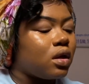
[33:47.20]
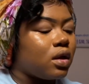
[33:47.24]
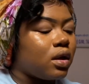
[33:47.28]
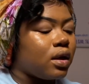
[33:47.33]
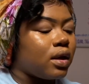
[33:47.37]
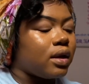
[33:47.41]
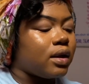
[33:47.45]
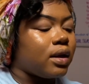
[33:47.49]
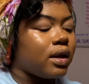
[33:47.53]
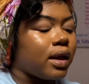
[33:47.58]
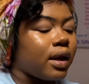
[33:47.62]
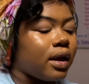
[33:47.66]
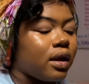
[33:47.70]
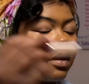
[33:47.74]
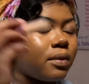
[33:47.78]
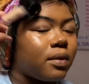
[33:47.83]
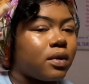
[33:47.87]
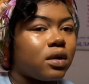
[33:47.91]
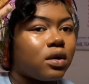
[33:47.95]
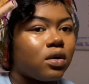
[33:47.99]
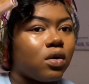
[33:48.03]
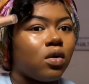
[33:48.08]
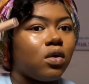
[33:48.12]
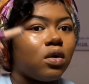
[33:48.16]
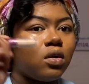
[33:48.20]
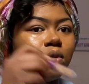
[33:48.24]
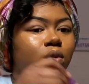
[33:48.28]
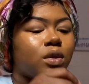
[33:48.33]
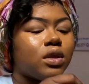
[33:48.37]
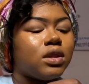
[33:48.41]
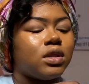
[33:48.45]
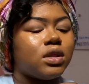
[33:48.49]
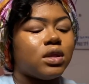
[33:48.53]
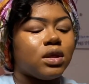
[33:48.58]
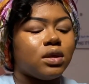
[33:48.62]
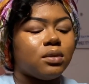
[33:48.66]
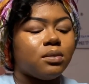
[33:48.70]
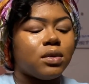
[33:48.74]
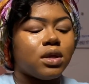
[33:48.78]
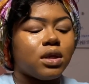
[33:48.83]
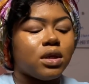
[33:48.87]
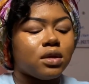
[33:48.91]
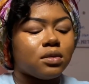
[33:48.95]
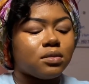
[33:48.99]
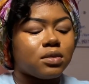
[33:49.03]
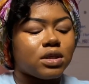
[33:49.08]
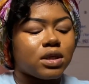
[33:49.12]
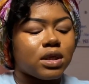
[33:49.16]
And now I'm gonna go in with the
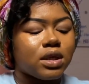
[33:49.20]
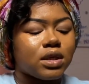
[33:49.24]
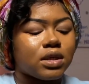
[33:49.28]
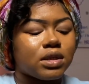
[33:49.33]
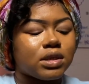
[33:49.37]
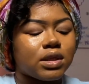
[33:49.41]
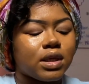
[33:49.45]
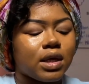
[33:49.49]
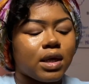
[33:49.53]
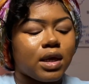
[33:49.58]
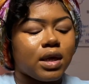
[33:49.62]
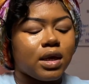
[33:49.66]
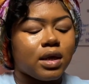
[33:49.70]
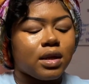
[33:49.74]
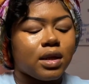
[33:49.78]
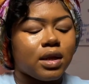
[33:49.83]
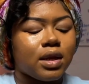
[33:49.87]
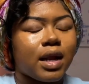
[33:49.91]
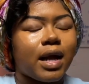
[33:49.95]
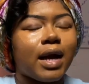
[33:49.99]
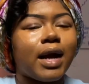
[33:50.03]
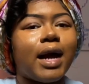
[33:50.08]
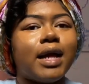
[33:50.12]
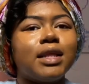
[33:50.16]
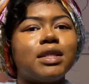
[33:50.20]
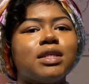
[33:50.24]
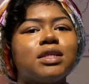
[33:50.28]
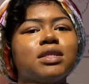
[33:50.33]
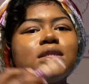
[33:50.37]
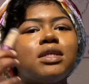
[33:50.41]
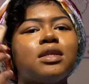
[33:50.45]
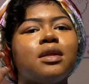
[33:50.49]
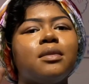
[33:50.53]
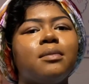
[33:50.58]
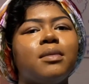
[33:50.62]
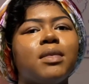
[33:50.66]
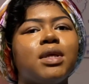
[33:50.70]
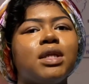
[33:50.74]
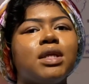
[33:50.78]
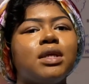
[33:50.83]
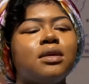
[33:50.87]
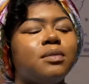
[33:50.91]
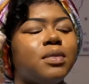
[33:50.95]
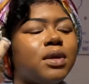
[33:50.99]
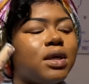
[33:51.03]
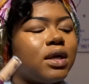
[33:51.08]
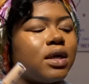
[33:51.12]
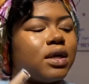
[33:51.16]
Medium Tan Sand, and I got this in a mini
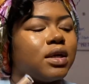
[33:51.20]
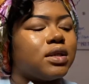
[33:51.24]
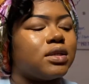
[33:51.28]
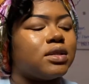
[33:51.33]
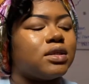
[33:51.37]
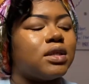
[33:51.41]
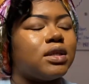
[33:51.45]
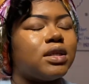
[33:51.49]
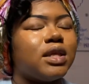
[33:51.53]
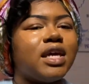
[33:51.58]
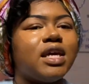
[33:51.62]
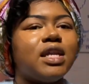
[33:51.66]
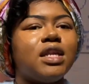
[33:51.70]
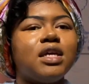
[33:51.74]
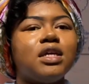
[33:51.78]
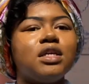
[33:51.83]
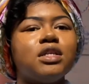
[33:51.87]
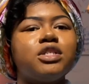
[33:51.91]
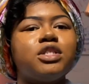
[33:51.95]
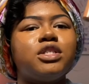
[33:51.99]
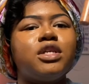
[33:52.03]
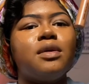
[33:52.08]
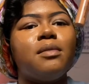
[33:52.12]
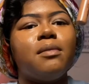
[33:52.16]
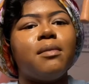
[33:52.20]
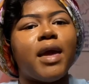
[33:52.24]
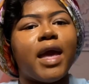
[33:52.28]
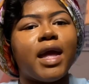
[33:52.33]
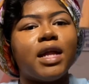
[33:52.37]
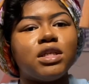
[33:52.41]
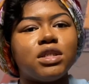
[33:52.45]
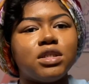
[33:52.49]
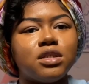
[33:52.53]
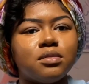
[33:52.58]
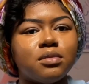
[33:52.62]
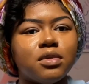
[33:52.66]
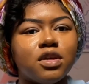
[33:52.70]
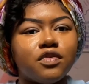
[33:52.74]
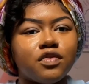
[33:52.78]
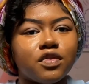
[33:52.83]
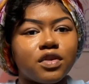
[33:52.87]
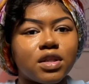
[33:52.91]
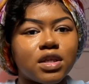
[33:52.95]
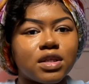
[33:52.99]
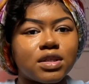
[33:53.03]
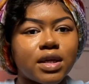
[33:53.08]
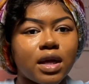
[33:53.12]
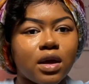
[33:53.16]
because the lady, she matched me for
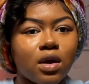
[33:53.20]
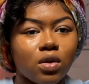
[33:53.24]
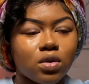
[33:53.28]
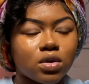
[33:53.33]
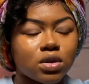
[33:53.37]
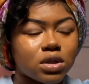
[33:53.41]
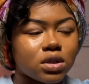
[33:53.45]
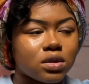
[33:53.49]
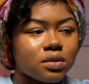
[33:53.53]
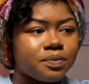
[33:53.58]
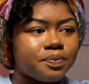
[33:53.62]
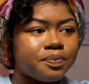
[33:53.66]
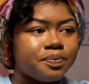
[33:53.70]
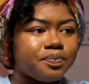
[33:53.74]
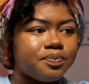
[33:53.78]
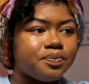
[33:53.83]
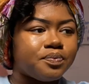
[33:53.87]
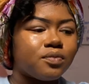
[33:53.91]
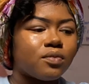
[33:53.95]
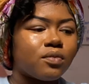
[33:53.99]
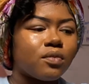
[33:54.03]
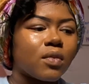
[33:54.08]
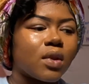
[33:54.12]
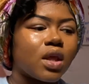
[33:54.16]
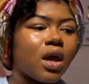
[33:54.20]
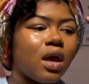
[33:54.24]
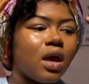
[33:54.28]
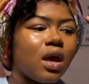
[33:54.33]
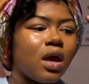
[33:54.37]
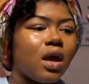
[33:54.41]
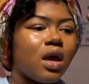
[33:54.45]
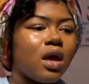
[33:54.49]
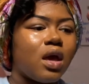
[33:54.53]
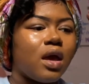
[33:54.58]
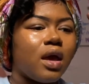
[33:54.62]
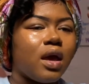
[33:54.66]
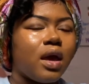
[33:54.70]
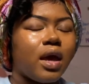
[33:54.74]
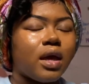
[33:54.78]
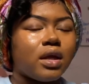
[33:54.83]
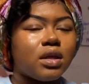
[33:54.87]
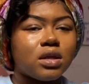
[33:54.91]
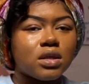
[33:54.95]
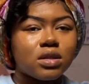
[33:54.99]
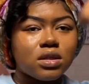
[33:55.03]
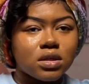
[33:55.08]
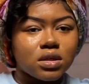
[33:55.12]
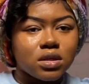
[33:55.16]
this at Ulta, and
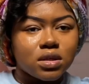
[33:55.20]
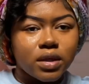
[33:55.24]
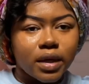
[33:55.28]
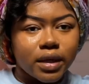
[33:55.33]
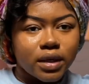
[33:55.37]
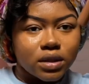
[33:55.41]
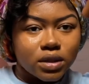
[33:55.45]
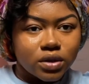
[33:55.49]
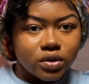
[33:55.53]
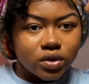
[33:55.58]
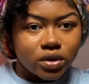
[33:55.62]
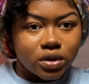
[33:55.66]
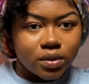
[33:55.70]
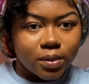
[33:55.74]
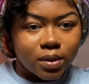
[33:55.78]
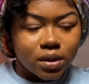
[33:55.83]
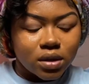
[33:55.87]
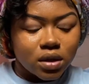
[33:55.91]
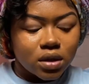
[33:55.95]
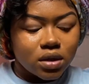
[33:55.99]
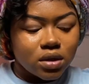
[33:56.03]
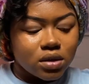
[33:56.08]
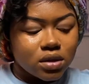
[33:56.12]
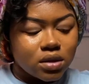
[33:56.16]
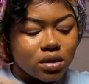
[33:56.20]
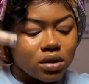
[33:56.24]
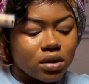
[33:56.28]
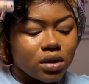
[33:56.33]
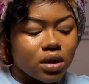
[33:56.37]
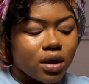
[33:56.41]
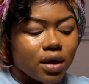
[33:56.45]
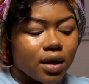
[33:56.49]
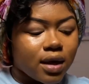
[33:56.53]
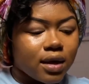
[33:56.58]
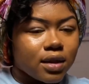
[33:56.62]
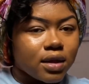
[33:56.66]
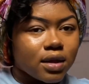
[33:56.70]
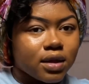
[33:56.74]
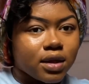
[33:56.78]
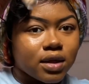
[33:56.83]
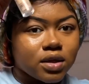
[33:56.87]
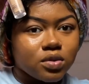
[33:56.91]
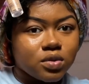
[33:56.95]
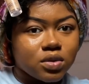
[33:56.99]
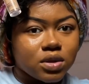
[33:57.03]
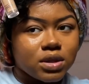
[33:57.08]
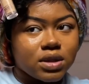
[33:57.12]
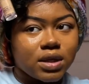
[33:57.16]
this is like 30 bucks, and then this
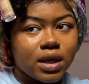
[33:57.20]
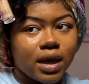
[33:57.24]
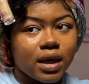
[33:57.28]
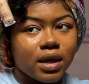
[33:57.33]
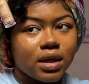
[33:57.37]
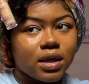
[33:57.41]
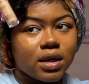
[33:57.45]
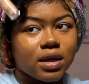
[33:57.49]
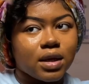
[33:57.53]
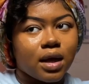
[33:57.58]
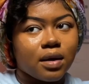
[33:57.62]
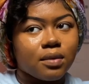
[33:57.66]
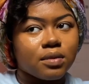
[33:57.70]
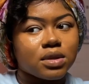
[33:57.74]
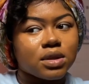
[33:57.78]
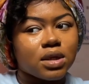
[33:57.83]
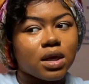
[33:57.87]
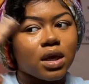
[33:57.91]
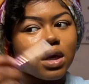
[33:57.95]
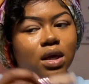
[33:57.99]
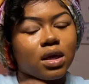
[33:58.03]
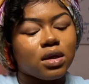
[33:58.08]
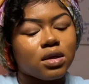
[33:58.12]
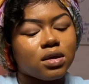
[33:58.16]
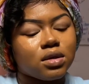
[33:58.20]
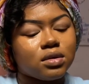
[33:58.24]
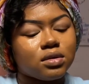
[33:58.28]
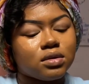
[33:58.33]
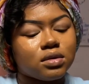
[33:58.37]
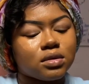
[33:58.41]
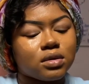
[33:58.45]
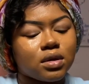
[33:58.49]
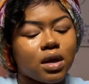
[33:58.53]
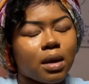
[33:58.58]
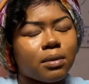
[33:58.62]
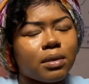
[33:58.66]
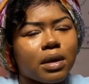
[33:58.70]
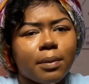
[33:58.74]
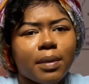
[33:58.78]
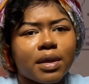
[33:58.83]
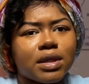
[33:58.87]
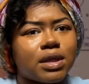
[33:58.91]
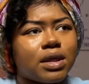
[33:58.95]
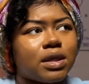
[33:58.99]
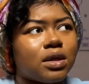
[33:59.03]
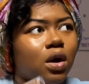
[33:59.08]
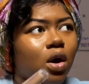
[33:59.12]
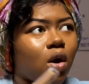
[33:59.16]
was 10, and I was like, I'm not about to
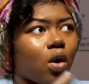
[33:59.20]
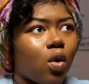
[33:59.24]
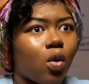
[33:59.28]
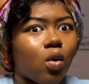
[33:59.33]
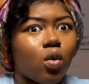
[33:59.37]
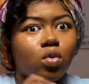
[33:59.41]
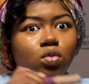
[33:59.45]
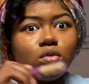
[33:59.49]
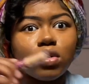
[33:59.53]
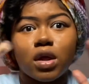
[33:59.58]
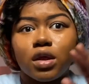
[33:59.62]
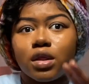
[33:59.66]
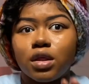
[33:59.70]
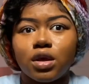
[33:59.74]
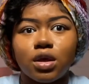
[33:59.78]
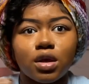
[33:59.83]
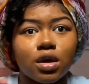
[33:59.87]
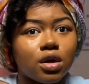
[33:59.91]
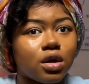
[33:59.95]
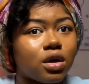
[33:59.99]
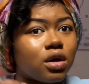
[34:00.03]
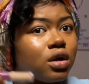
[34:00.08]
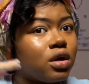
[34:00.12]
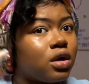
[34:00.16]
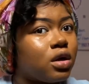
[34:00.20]
get a whole nother